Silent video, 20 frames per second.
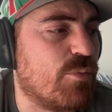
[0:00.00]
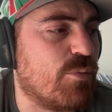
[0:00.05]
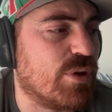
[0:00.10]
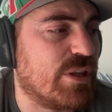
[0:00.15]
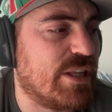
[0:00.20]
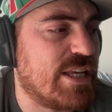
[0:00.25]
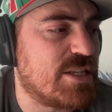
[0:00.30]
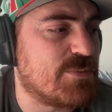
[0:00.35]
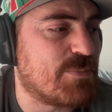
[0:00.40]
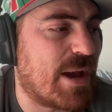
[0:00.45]

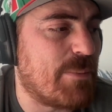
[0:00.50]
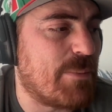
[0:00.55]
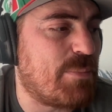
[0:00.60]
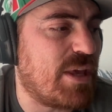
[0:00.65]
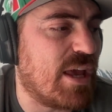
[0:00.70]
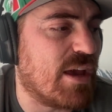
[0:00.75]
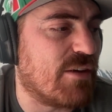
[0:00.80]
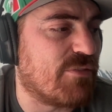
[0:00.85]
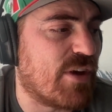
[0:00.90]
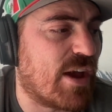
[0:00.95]
released by
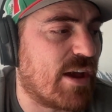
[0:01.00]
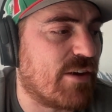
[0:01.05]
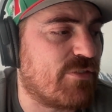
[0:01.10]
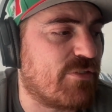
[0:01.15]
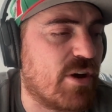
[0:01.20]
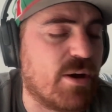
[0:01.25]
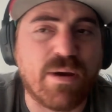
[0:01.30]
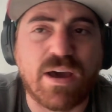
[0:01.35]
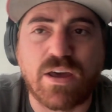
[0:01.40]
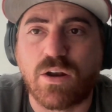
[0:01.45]
PFF
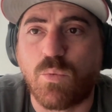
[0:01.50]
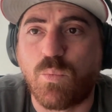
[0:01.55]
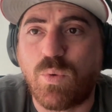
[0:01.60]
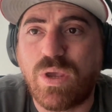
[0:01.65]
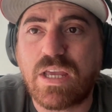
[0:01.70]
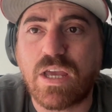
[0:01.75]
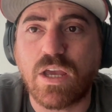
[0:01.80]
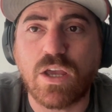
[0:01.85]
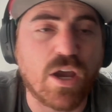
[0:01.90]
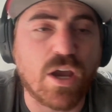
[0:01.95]
about a
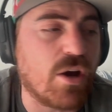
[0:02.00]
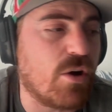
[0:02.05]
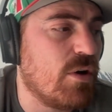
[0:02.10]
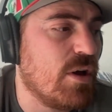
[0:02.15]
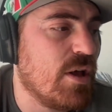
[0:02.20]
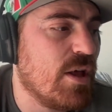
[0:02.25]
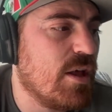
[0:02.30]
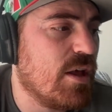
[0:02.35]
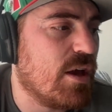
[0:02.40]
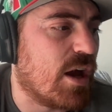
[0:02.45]
week
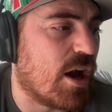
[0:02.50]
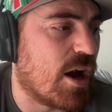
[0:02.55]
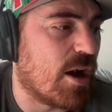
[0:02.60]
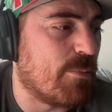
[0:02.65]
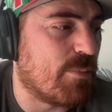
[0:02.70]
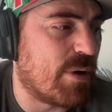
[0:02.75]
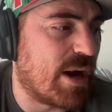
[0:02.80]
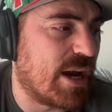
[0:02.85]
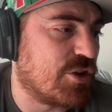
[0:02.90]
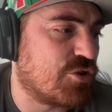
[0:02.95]
ago
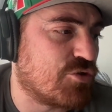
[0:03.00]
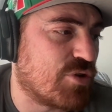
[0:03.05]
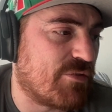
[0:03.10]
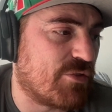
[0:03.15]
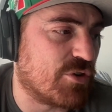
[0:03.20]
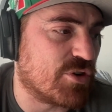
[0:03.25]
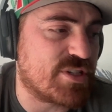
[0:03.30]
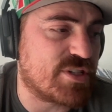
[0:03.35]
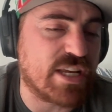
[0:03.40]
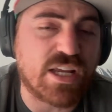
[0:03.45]
by
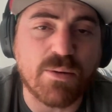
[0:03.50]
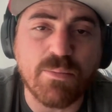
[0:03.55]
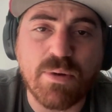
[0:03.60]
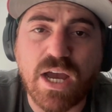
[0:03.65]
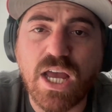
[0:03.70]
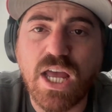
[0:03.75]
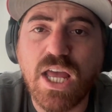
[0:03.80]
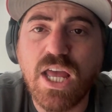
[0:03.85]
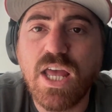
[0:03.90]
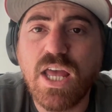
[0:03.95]
Trevor
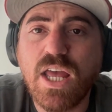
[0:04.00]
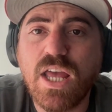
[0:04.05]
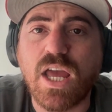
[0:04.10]
Sikkema.